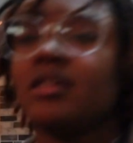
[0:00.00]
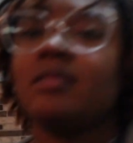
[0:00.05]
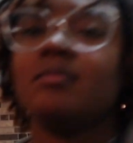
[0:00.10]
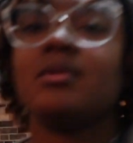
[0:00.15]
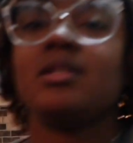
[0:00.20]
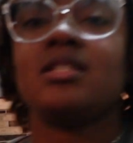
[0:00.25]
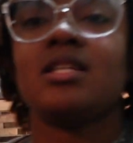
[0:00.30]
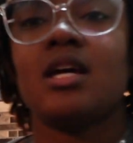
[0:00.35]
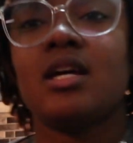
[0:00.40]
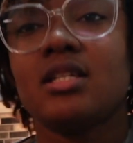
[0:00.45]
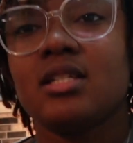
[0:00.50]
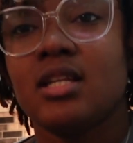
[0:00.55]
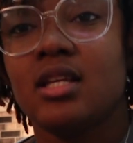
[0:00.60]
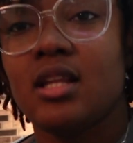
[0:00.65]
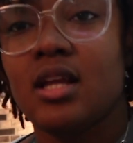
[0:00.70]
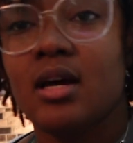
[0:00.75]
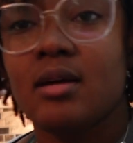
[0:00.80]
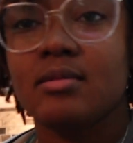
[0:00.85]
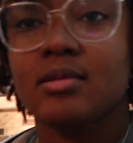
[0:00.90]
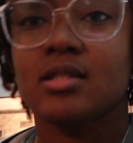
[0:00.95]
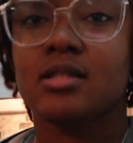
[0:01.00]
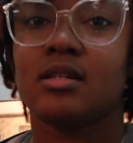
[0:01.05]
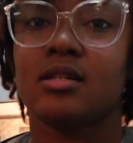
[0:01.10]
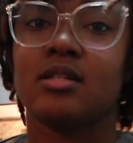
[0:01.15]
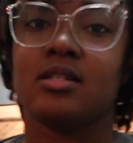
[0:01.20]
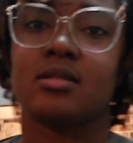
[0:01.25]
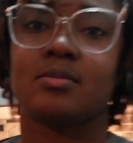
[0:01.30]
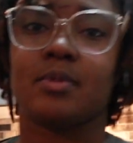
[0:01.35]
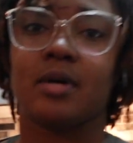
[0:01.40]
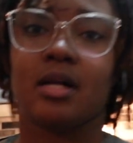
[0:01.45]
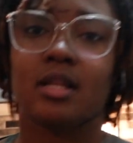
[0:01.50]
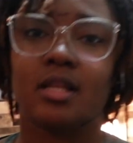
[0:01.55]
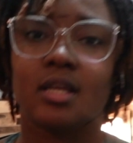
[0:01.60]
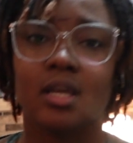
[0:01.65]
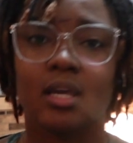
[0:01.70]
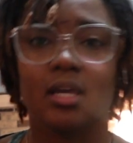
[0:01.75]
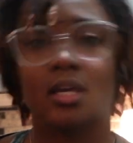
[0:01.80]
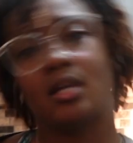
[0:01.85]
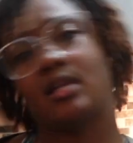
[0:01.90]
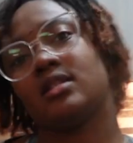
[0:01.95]
imitation lobster is
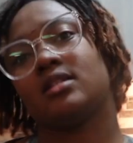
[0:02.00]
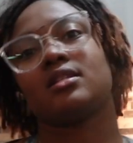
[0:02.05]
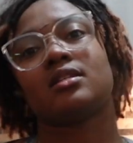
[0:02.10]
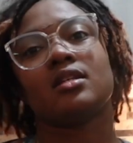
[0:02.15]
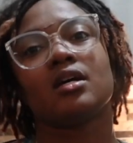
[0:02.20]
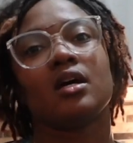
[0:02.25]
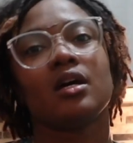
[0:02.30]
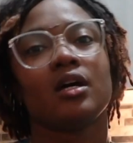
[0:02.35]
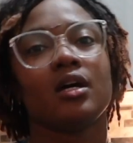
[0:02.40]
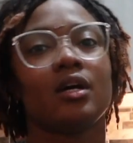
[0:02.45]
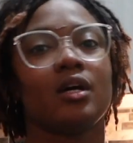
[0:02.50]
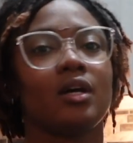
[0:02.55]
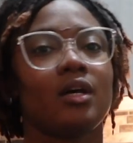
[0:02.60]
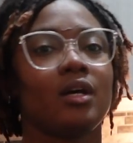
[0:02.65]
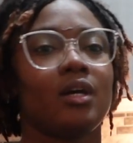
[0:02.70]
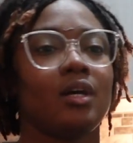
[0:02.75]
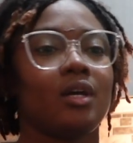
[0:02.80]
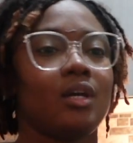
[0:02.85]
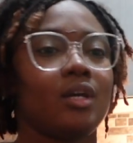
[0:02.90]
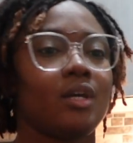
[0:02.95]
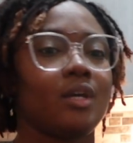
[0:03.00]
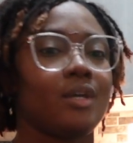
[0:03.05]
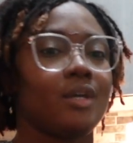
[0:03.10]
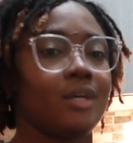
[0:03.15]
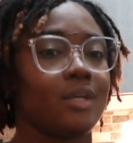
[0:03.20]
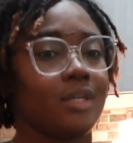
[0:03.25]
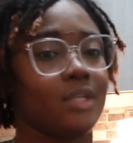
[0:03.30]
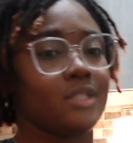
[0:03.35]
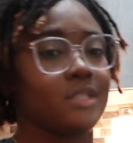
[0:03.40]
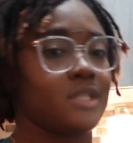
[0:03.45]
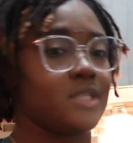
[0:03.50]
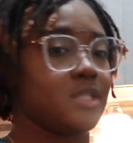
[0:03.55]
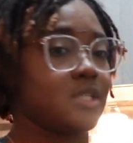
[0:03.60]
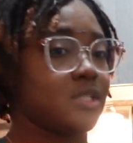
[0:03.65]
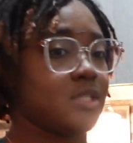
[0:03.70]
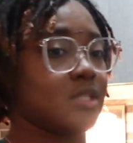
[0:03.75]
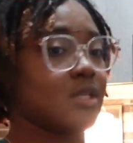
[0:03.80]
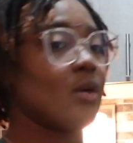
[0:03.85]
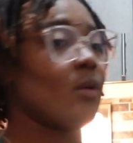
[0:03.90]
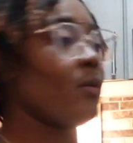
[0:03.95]
probably as good as
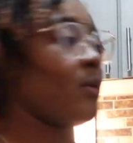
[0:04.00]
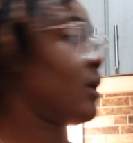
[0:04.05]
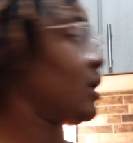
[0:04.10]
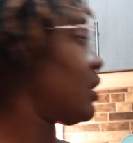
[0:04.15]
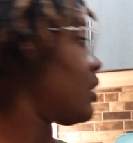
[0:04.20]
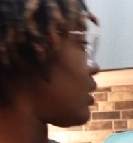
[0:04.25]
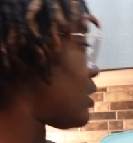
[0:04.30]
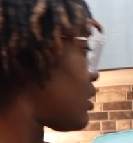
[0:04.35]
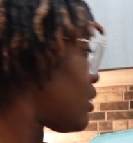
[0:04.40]
it's gonna get.